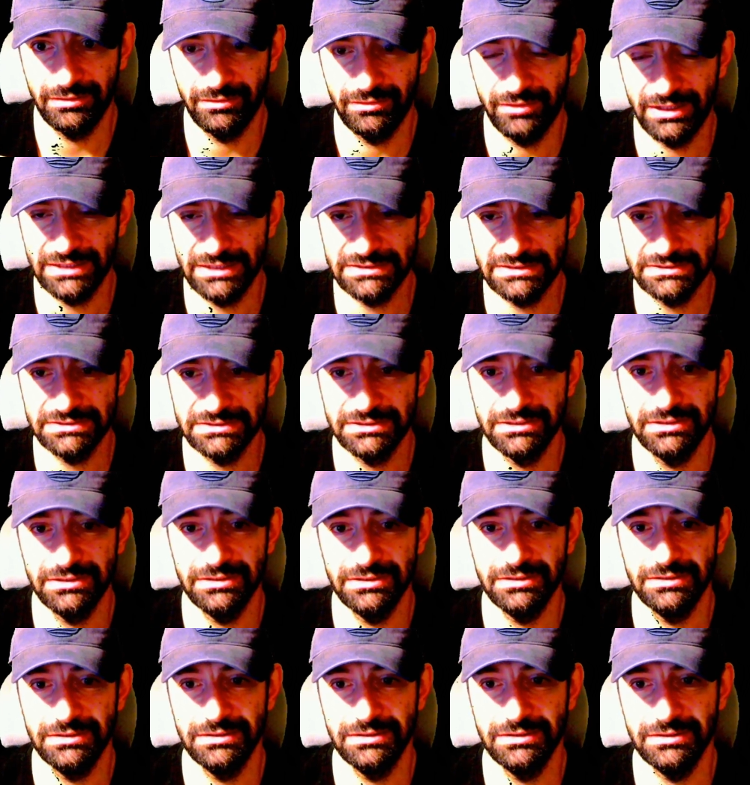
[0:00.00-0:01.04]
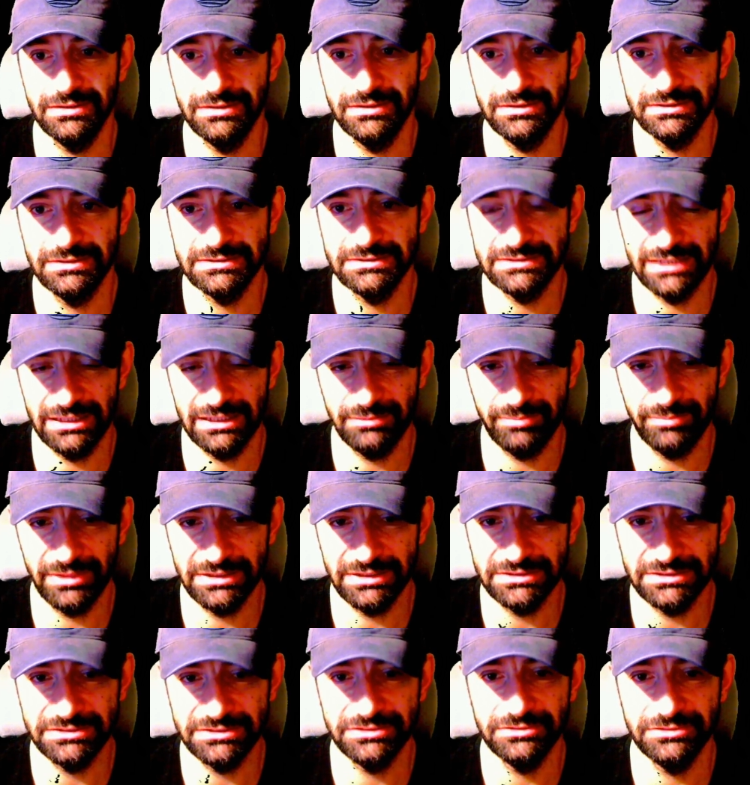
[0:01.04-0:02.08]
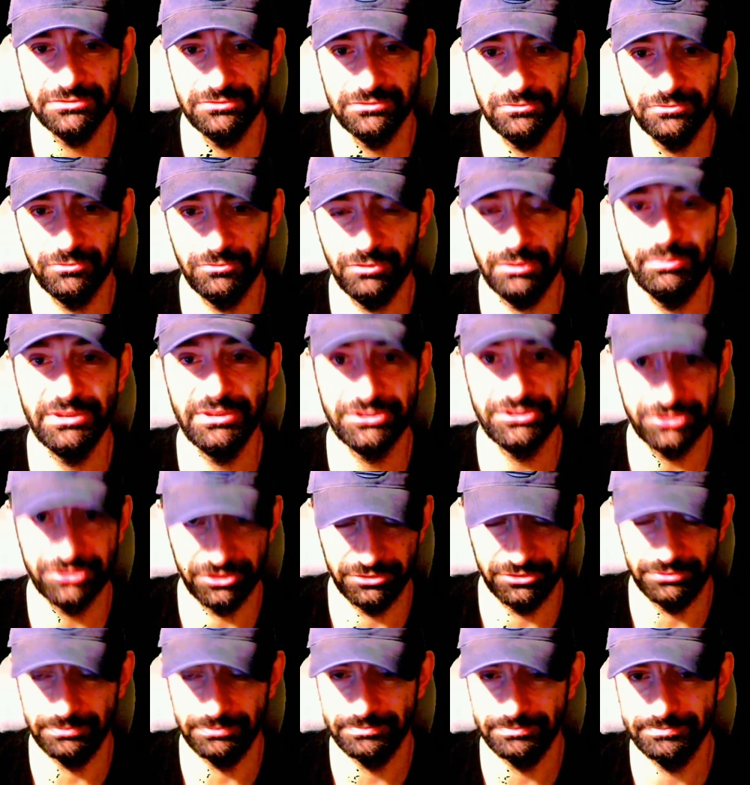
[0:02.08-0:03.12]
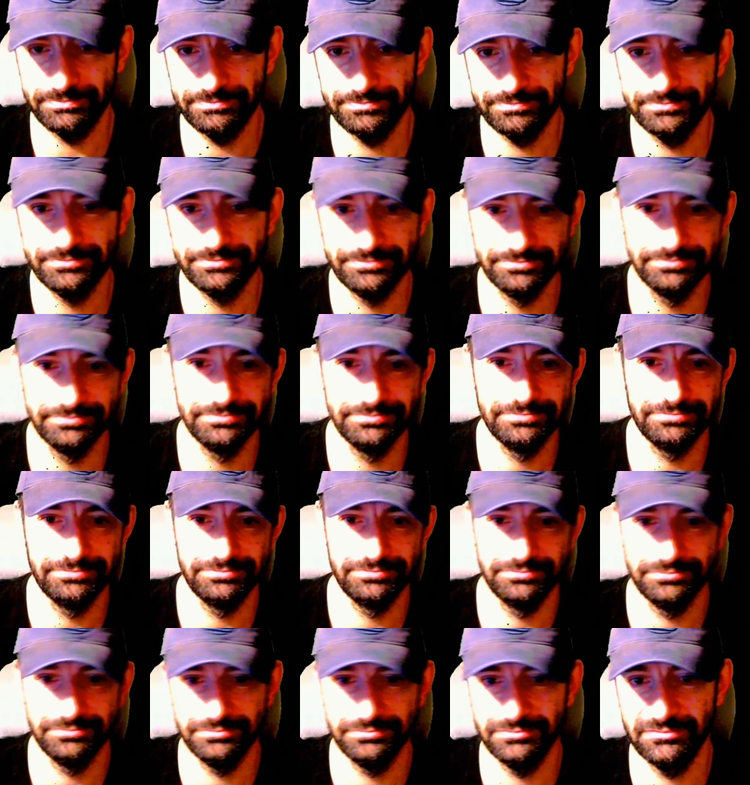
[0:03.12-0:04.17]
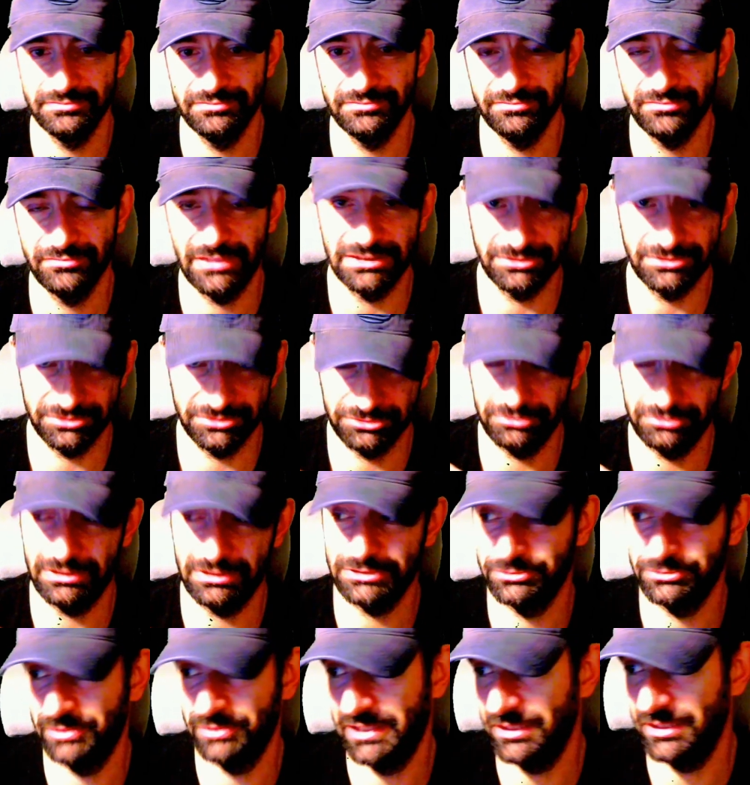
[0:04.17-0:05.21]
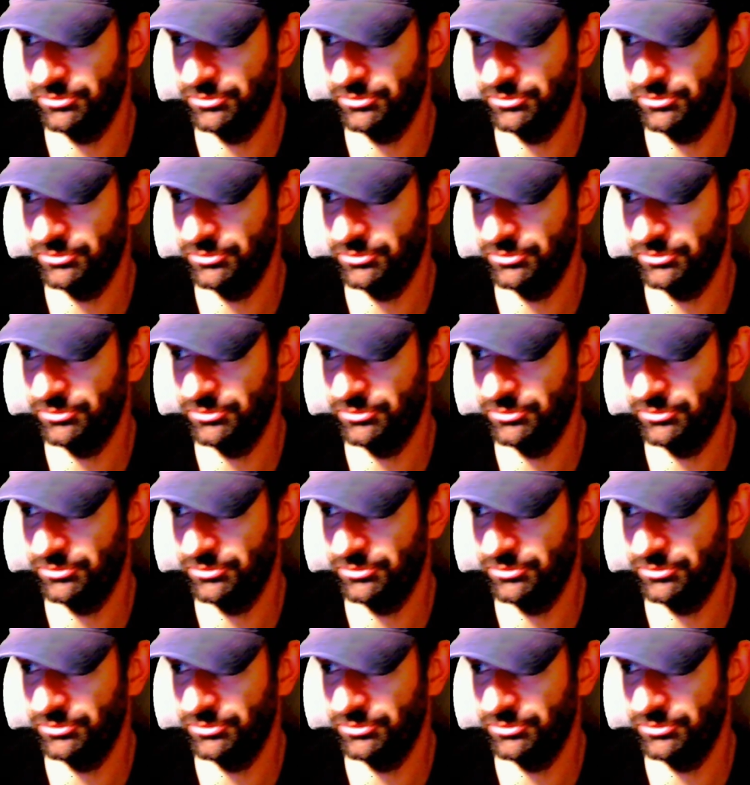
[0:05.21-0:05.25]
this statement will be true as soon as we